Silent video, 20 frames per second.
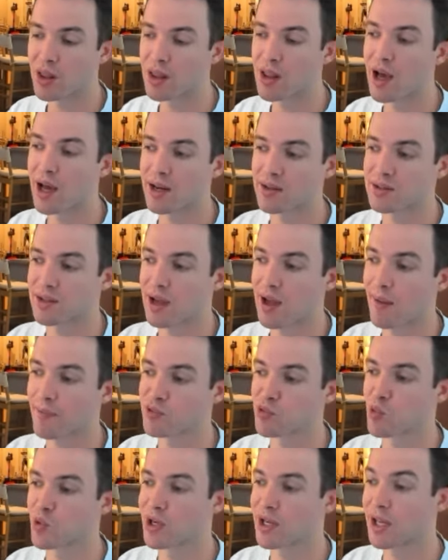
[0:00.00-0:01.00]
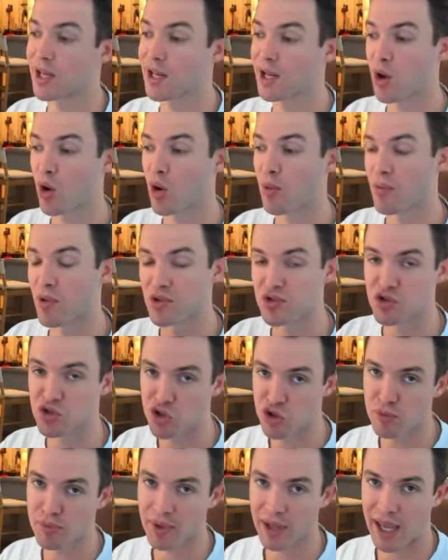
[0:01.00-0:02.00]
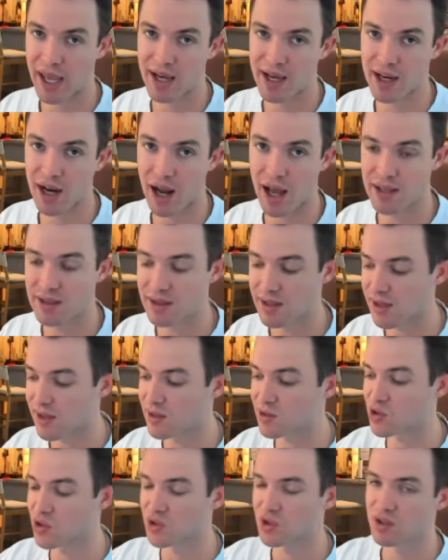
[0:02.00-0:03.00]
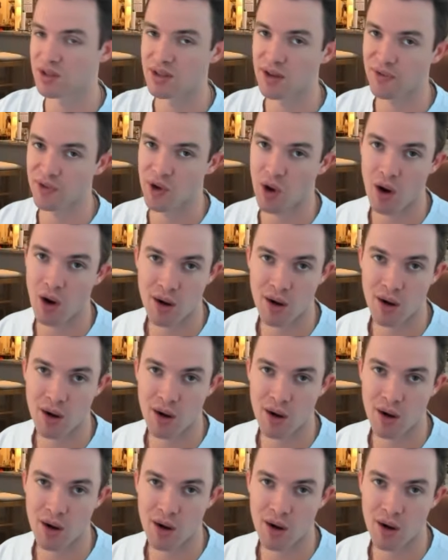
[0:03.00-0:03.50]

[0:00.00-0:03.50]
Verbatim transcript: A lot of times we're getting almost duplicated ideas just in different